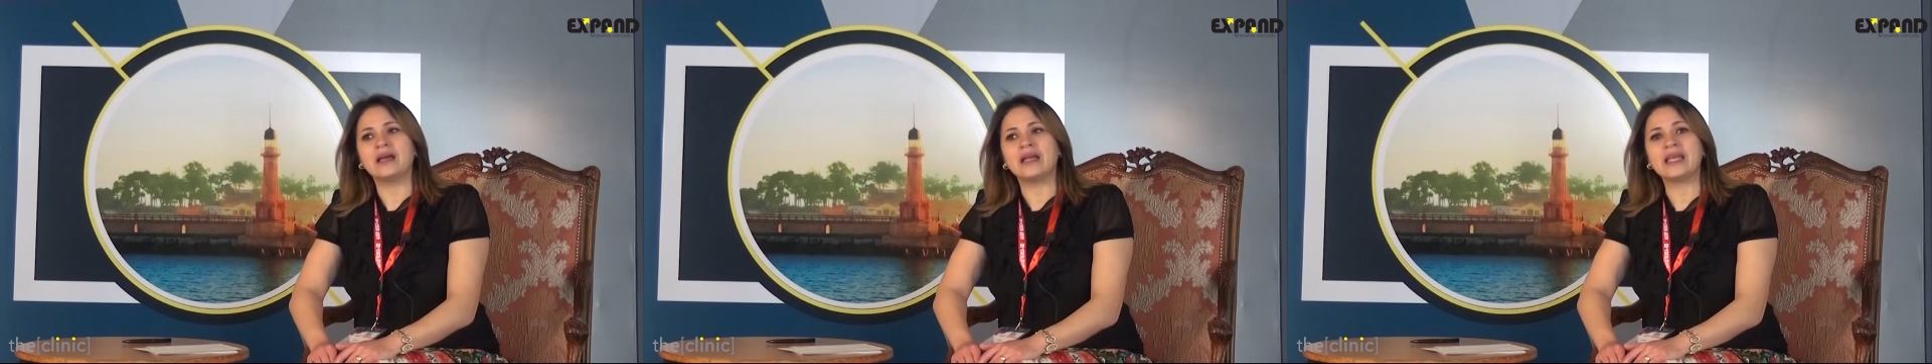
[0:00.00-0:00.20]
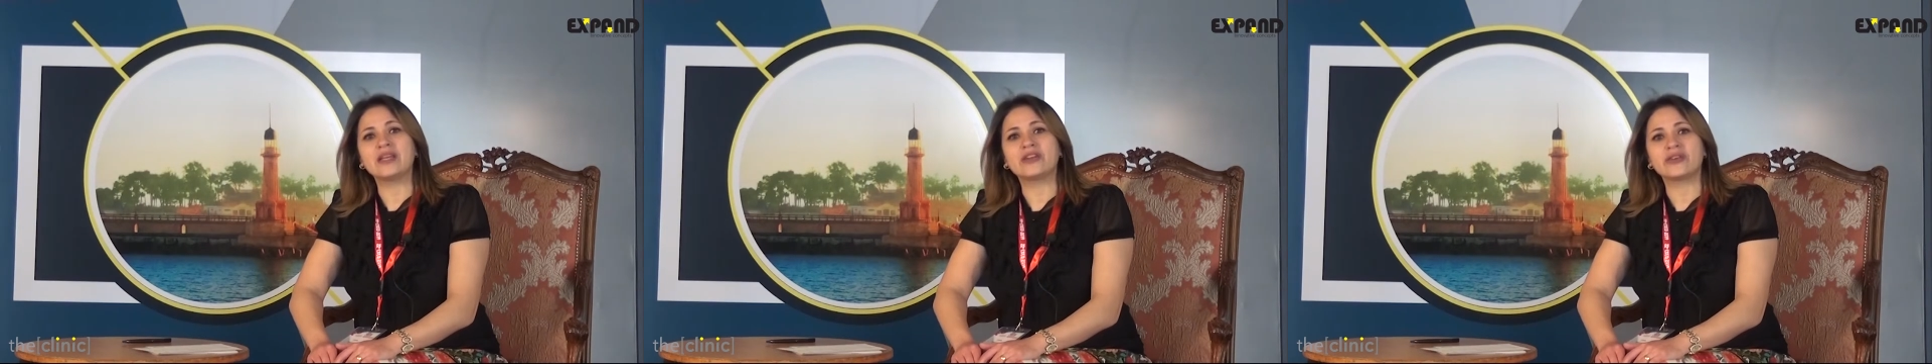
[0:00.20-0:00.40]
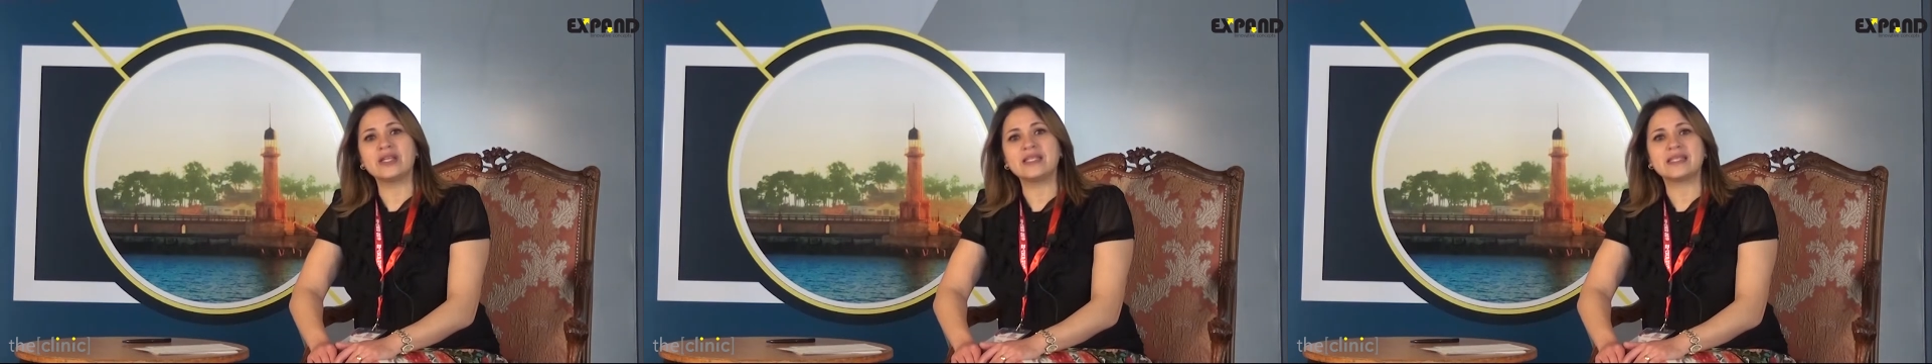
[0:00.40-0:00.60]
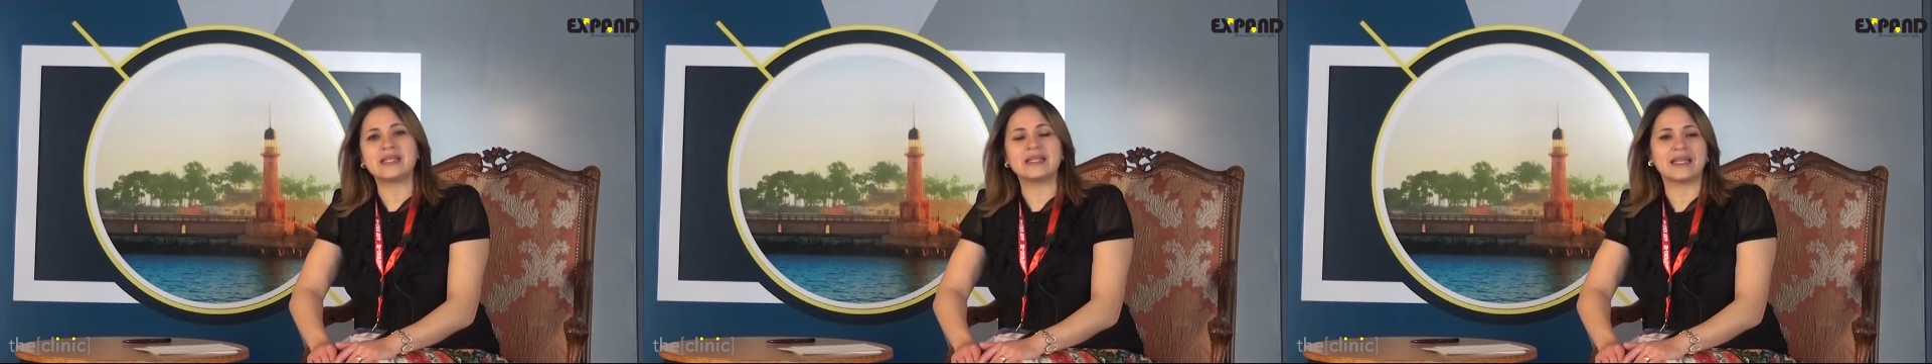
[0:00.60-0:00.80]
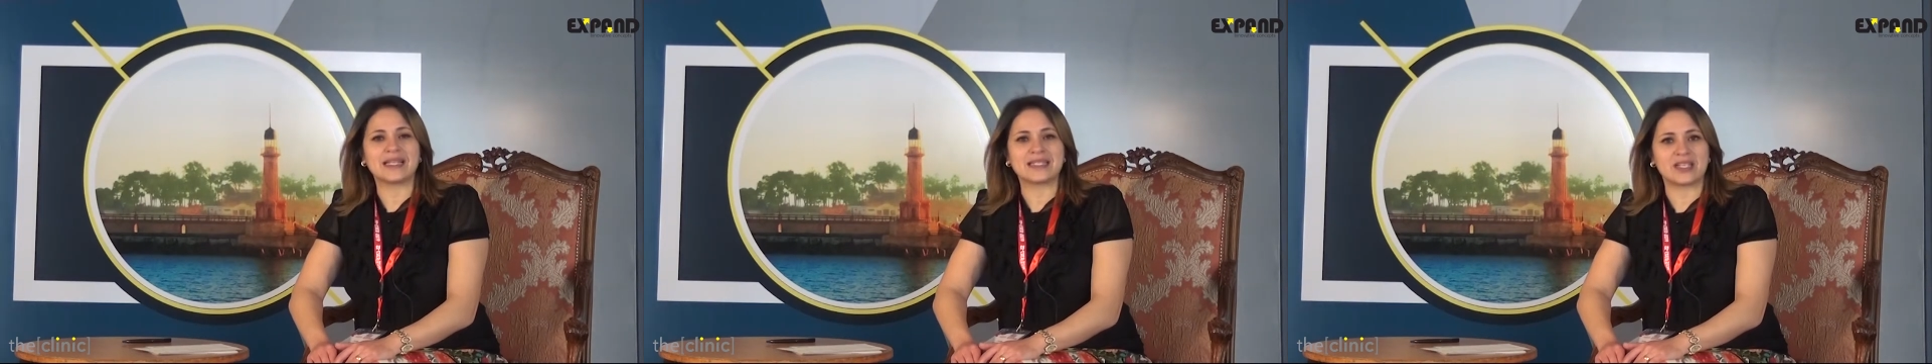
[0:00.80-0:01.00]
Increase
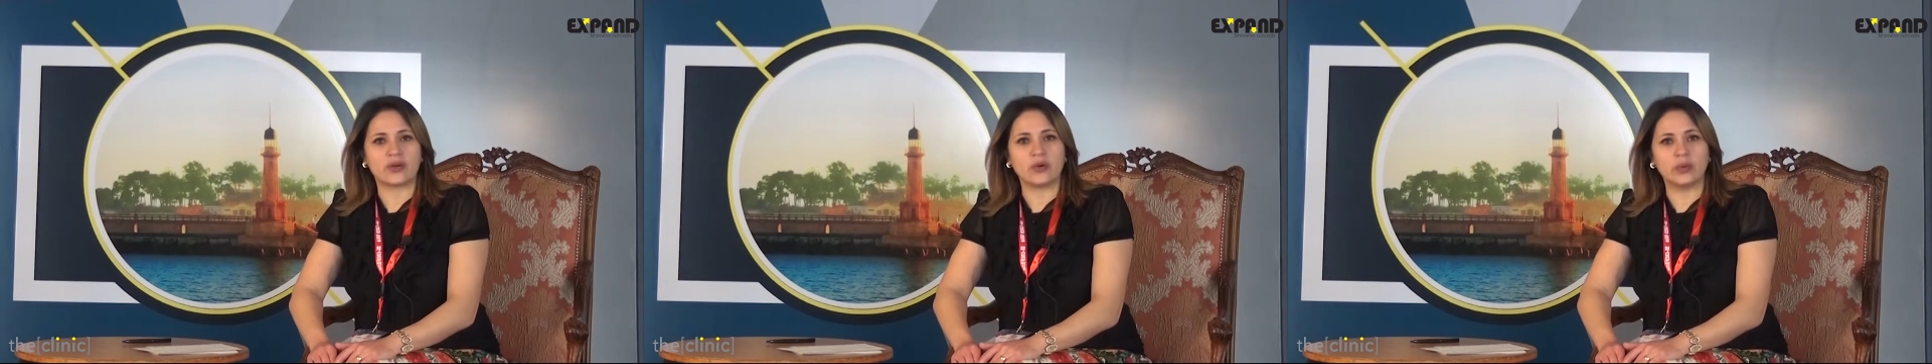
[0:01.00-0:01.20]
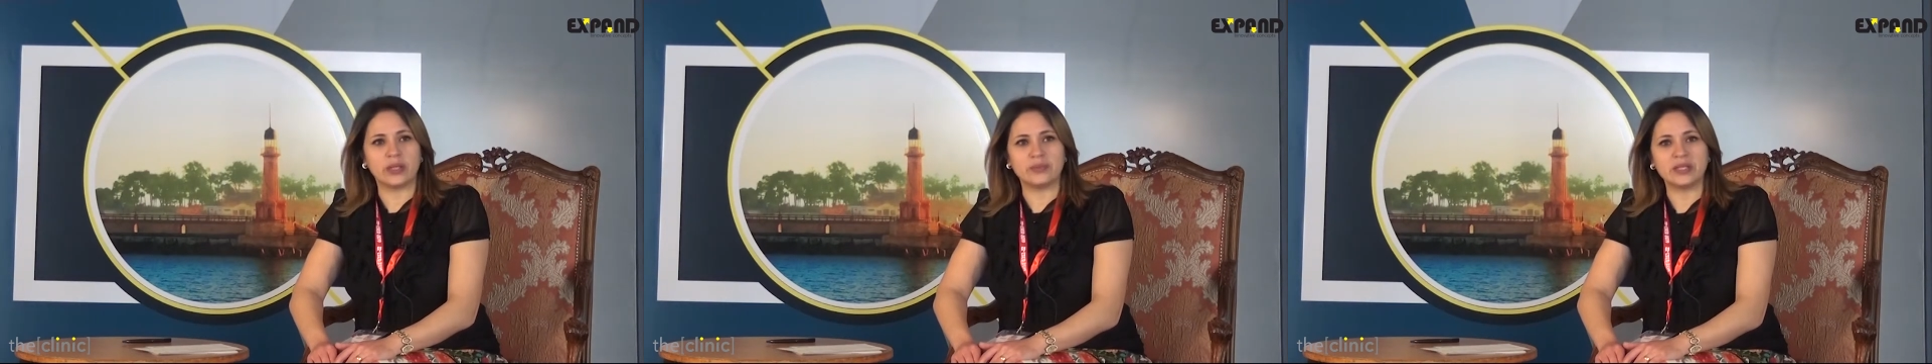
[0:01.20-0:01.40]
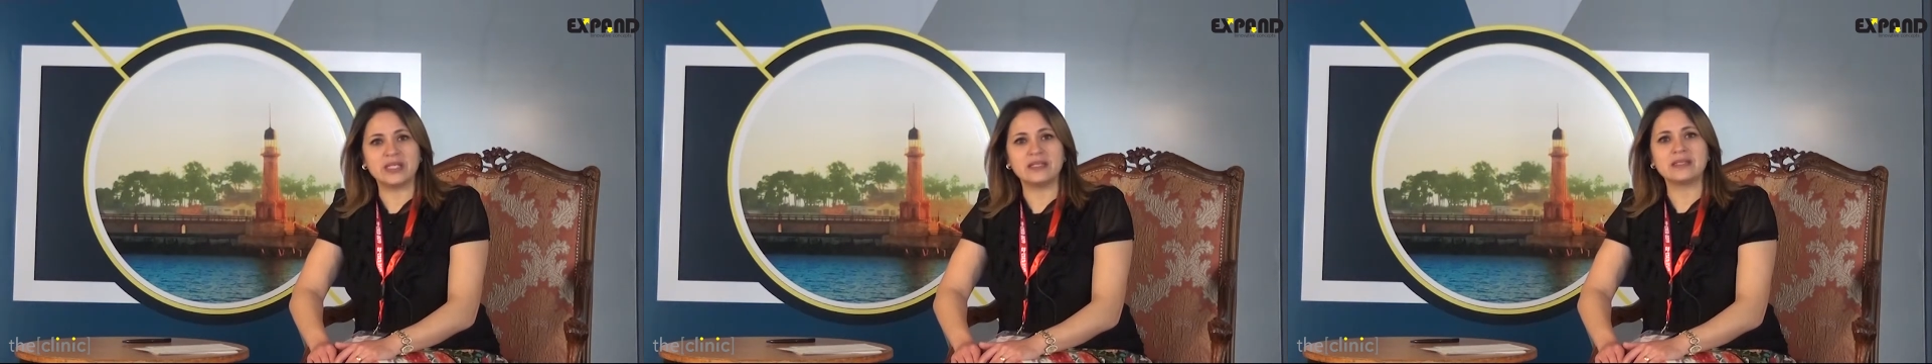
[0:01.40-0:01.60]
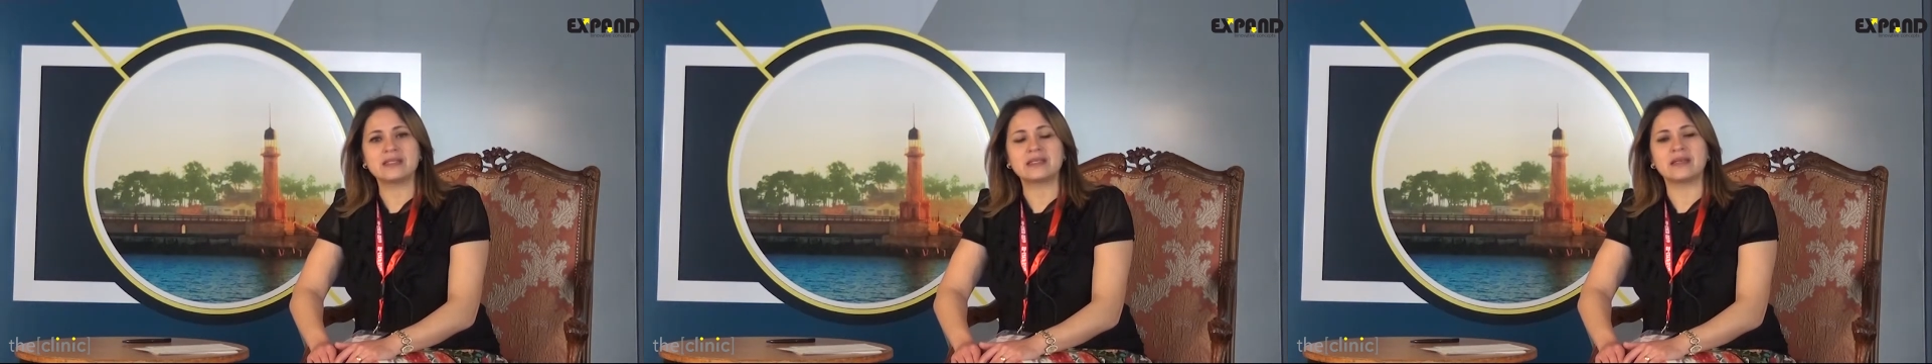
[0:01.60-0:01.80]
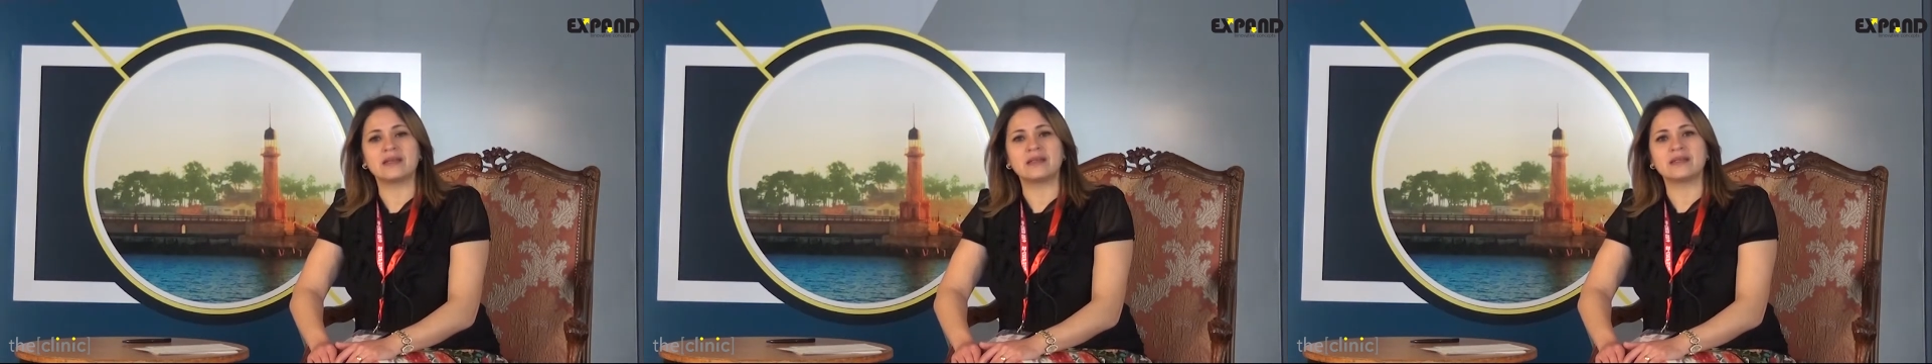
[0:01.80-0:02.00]
in
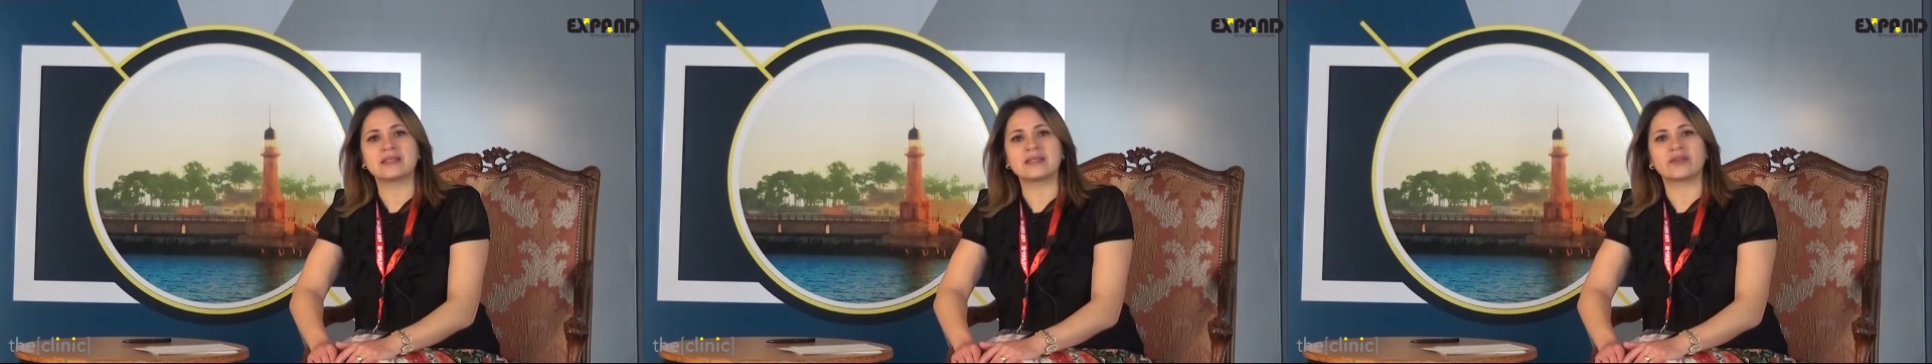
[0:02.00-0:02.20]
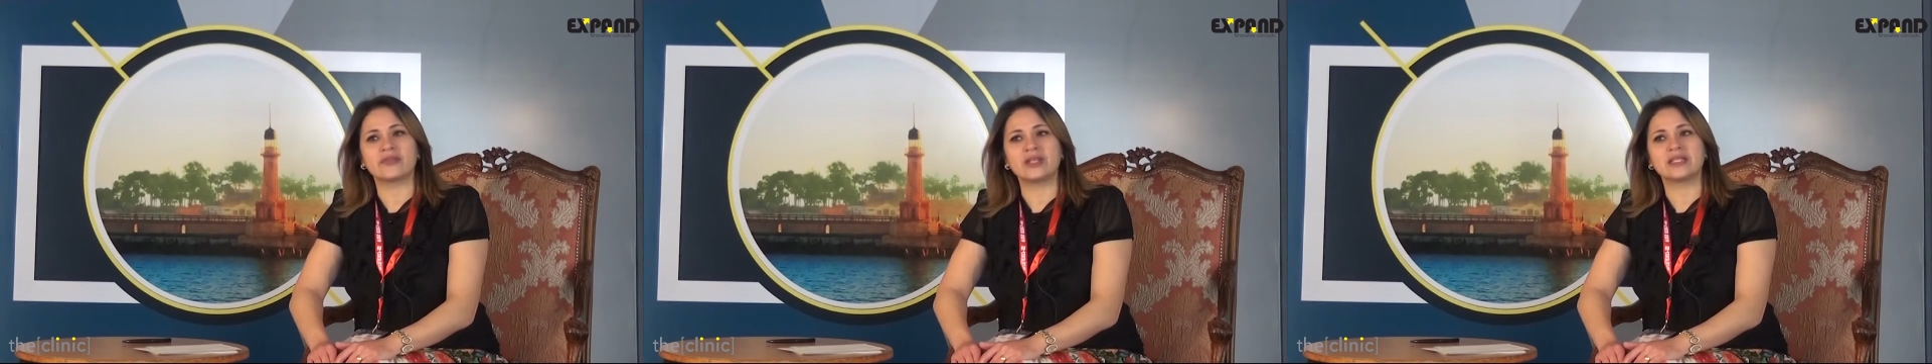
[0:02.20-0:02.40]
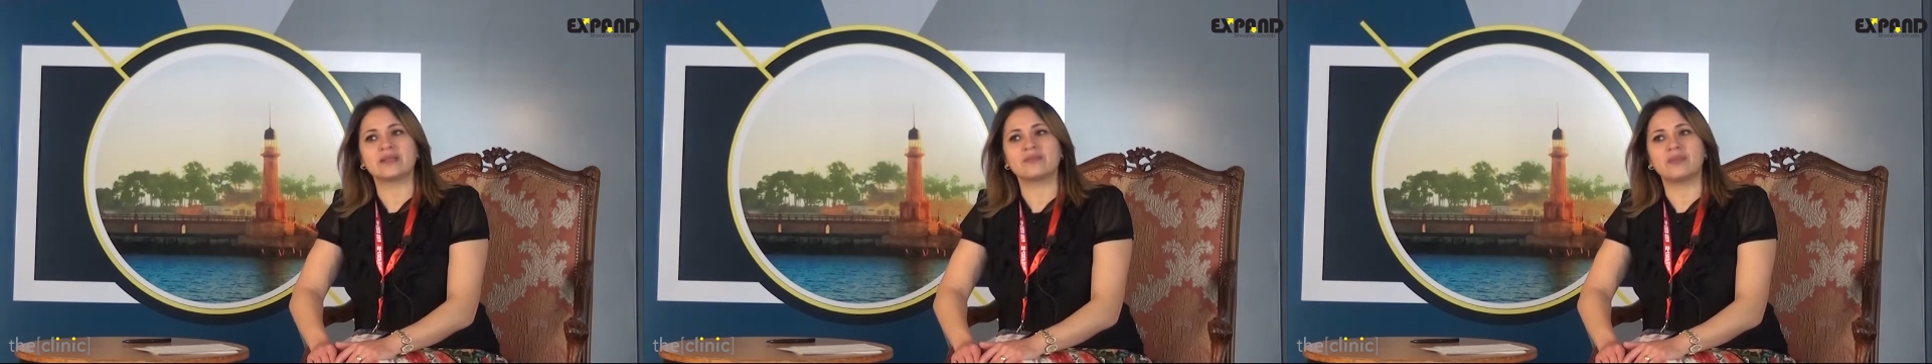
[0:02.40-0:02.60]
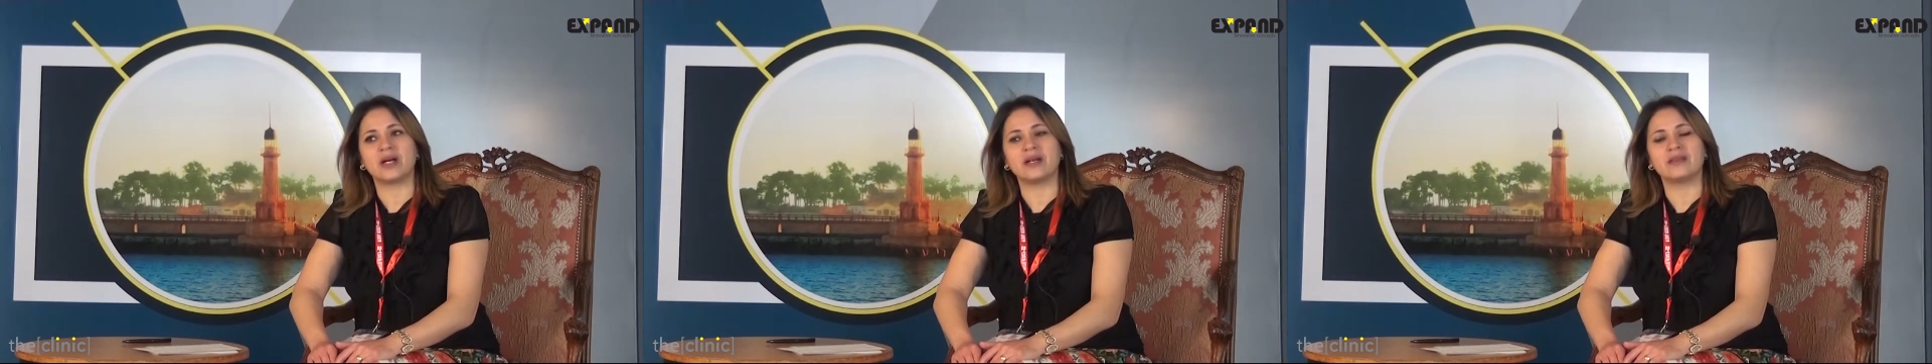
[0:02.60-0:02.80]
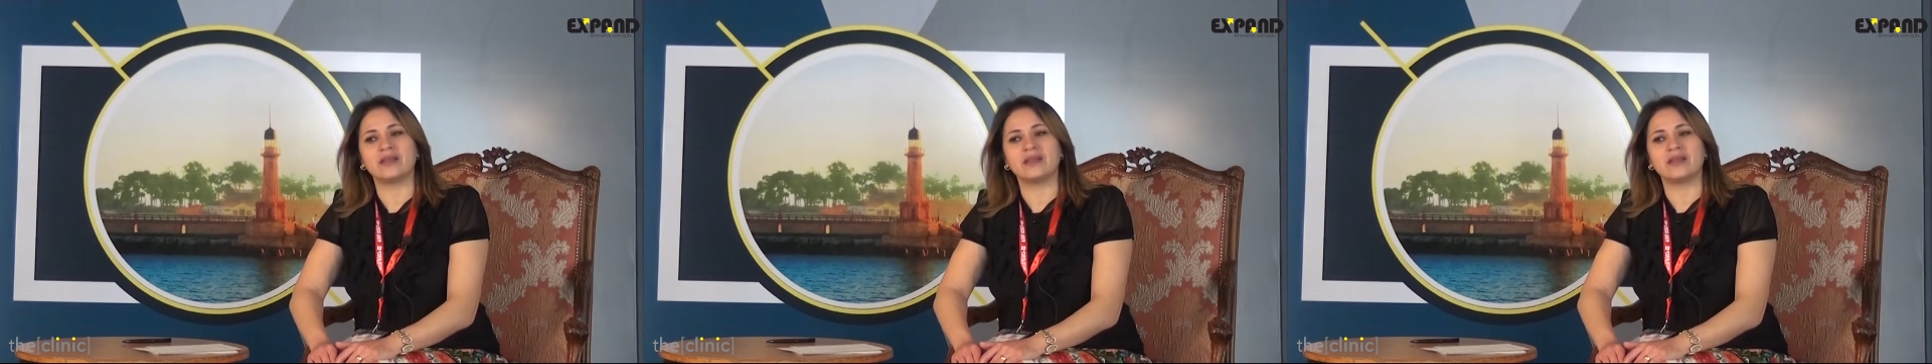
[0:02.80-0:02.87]
catecholamines secreted by